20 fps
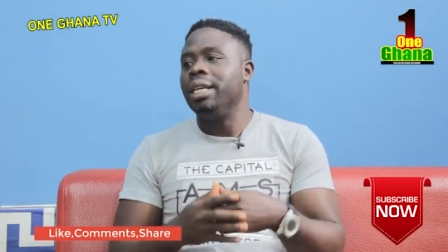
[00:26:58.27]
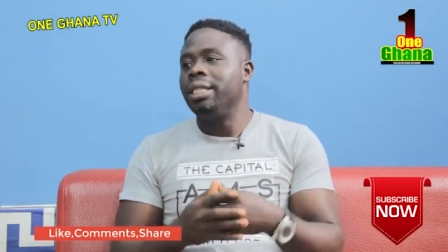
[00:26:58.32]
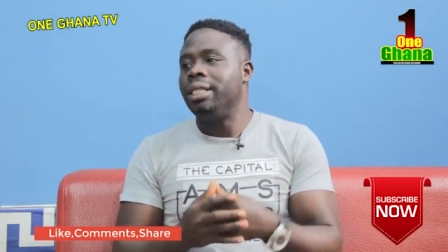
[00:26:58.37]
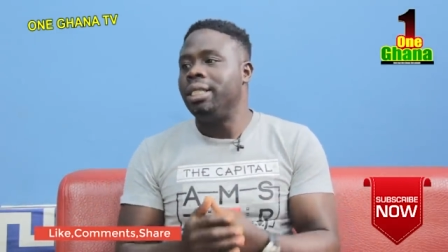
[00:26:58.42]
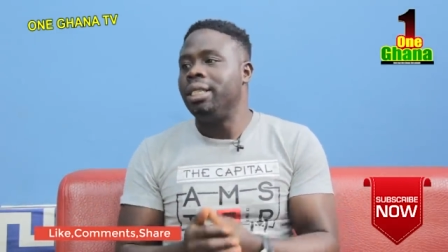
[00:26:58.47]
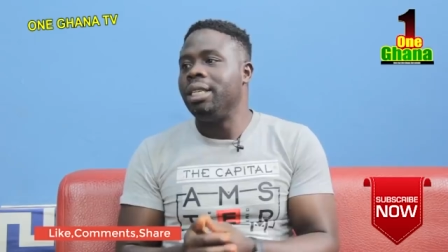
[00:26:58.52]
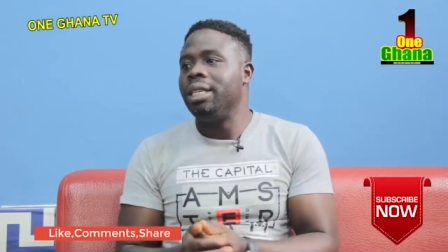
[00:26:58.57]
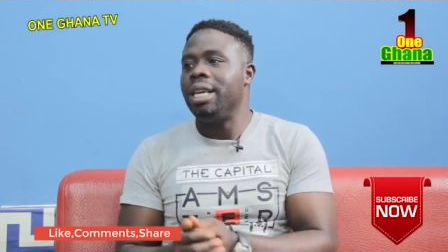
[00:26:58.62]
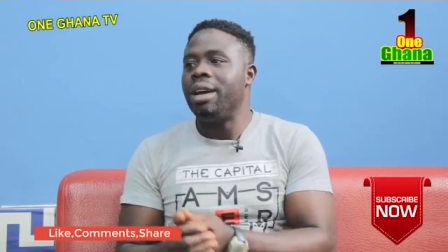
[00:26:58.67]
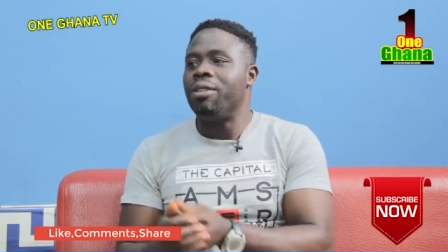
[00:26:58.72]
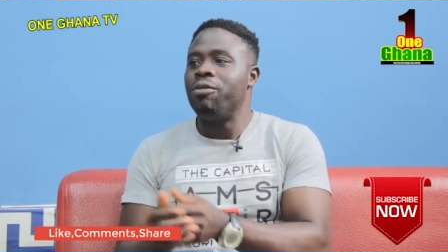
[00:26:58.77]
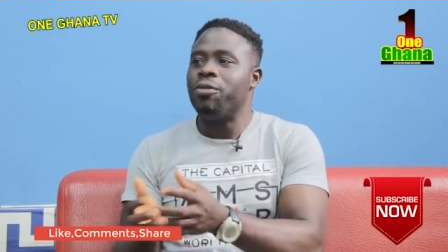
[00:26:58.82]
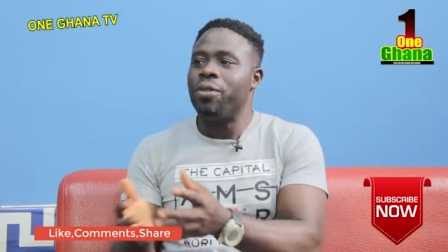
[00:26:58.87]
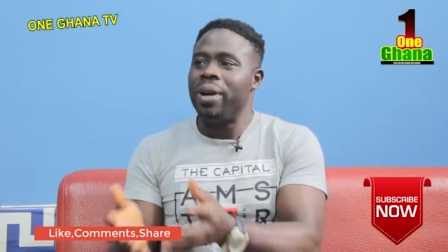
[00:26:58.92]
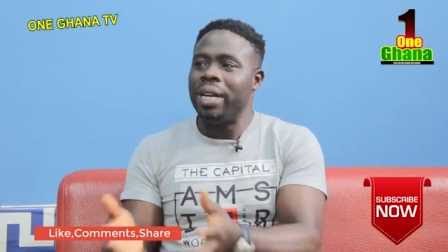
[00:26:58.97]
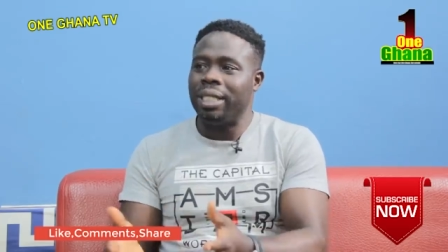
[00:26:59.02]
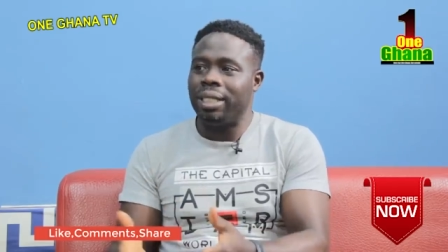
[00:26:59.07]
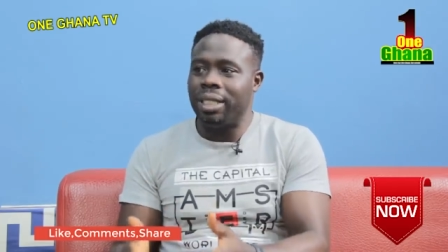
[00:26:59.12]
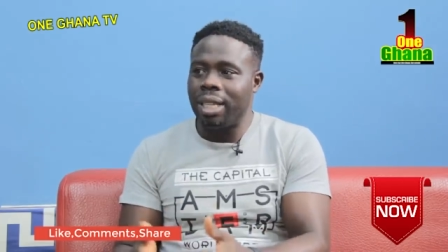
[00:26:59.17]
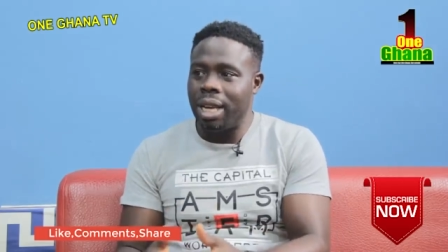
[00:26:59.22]
And see, young
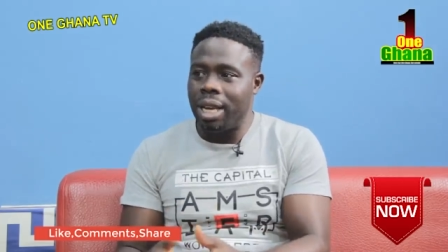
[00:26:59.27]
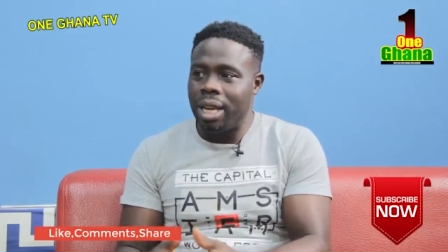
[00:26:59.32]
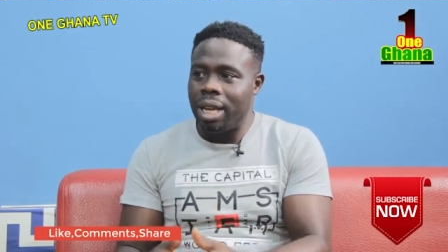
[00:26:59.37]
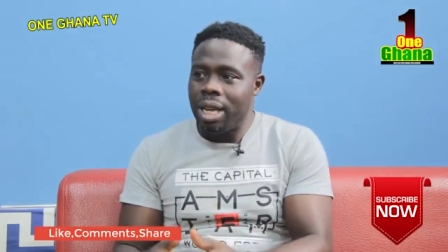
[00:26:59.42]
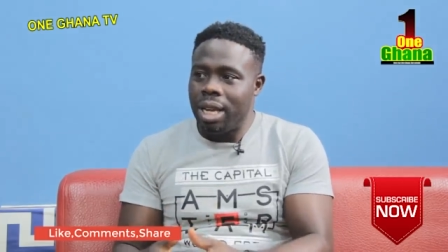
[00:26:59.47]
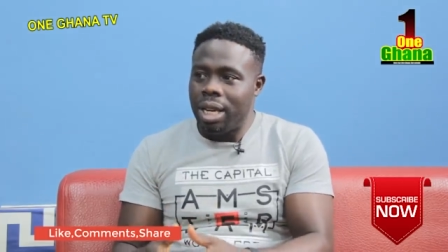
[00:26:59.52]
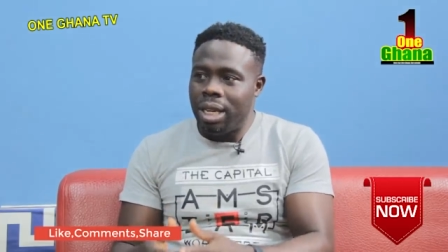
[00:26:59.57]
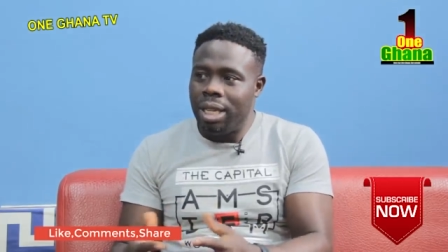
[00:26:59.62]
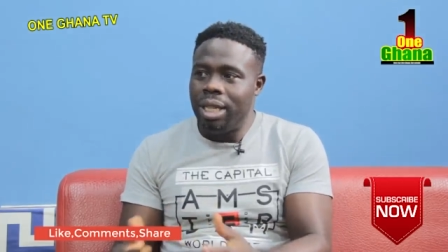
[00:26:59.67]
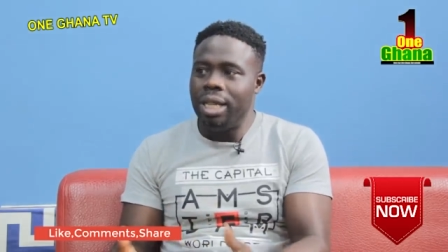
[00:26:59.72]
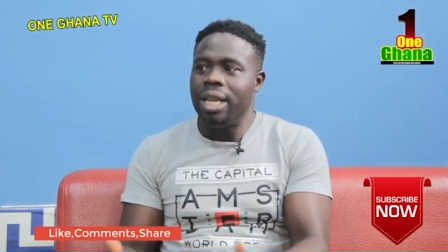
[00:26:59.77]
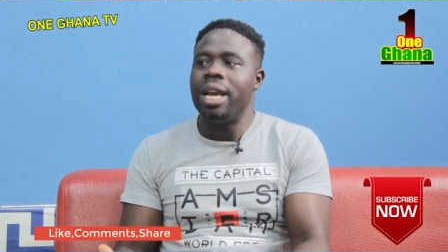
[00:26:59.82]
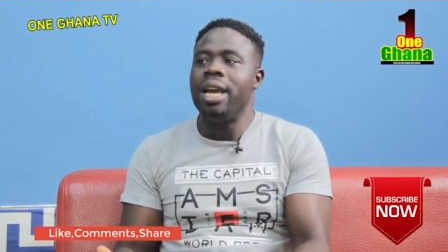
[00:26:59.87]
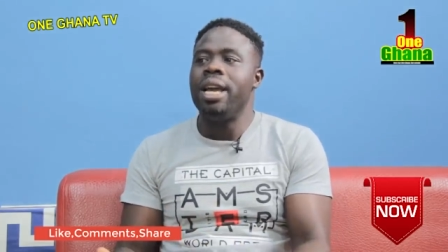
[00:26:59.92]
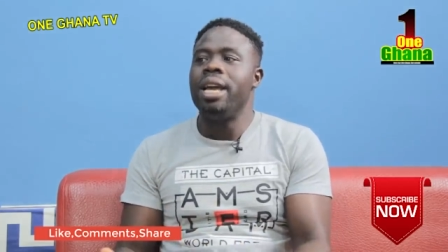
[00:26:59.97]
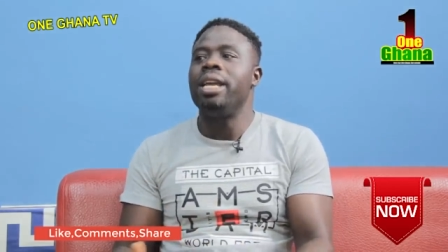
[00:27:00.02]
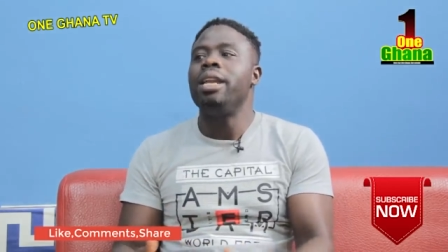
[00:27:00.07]
funny say, dear,